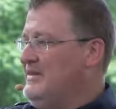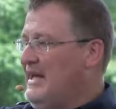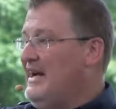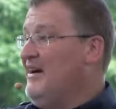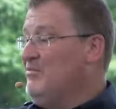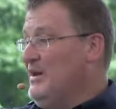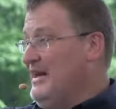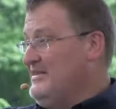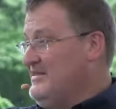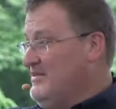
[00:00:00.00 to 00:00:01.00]
They got
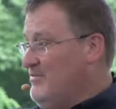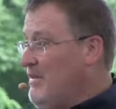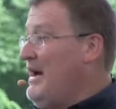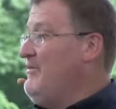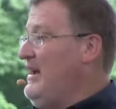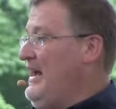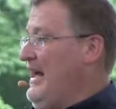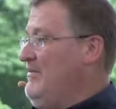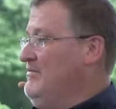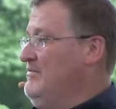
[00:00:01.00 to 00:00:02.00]
blessed by
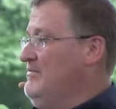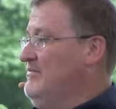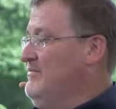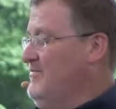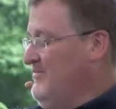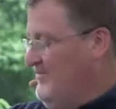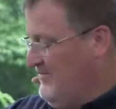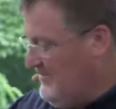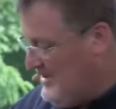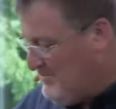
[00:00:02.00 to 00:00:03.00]
Rahab.
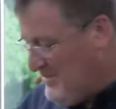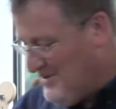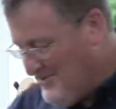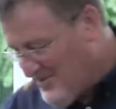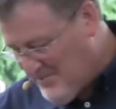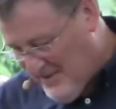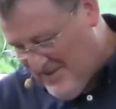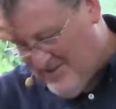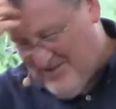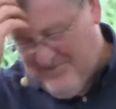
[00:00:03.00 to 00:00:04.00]
Beautiful
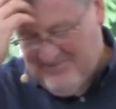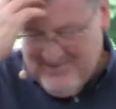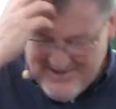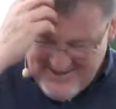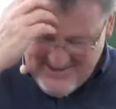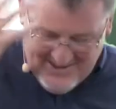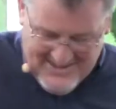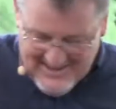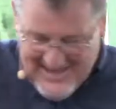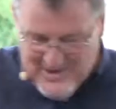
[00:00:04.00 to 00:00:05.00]
picture.
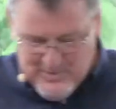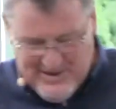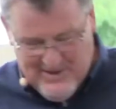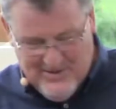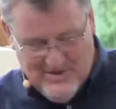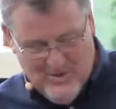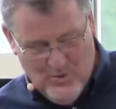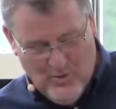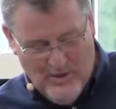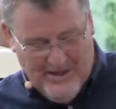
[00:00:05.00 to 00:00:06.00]
Here's the last picture in the
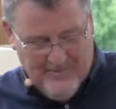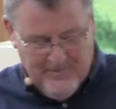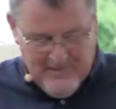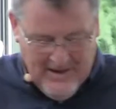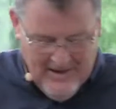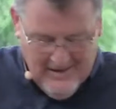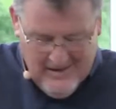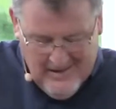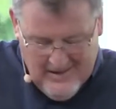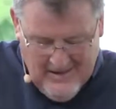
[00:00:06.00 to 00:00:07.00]
story.
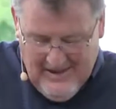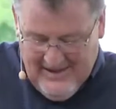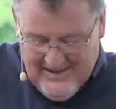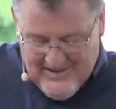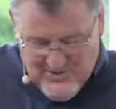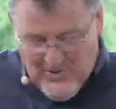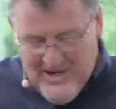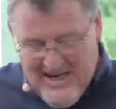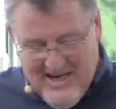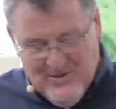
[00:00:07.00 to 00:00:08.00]
The
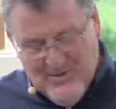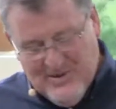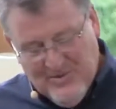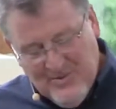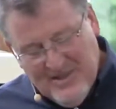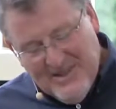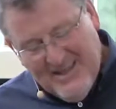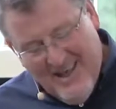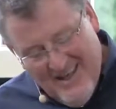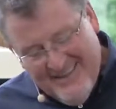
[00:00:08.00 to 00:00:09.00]
story ends with a
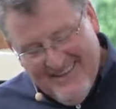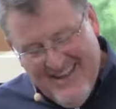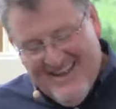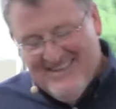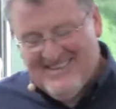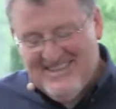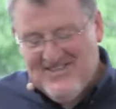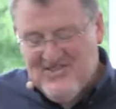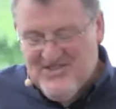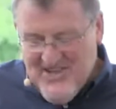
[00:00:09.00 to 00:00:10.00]
really
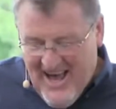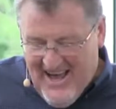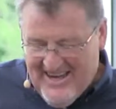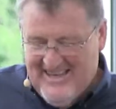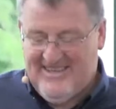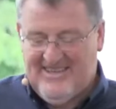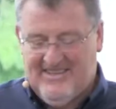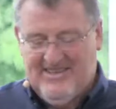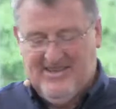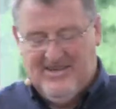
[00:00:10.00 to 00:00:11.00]
unlikely sign
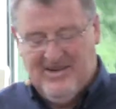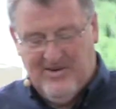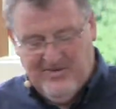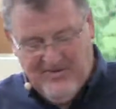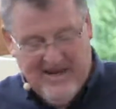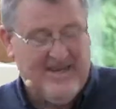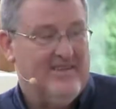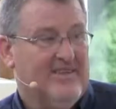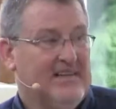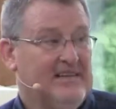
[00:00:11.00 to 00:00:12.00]
of
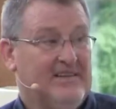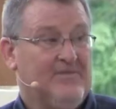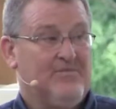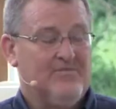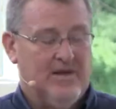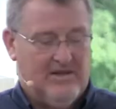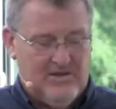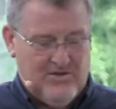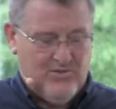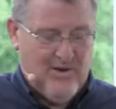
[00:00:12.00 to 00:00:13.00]
faith.
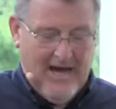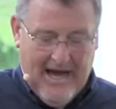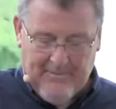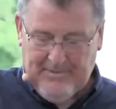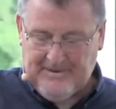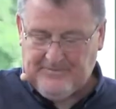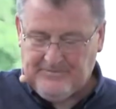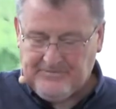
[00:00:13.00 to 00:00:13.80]
This is what happened.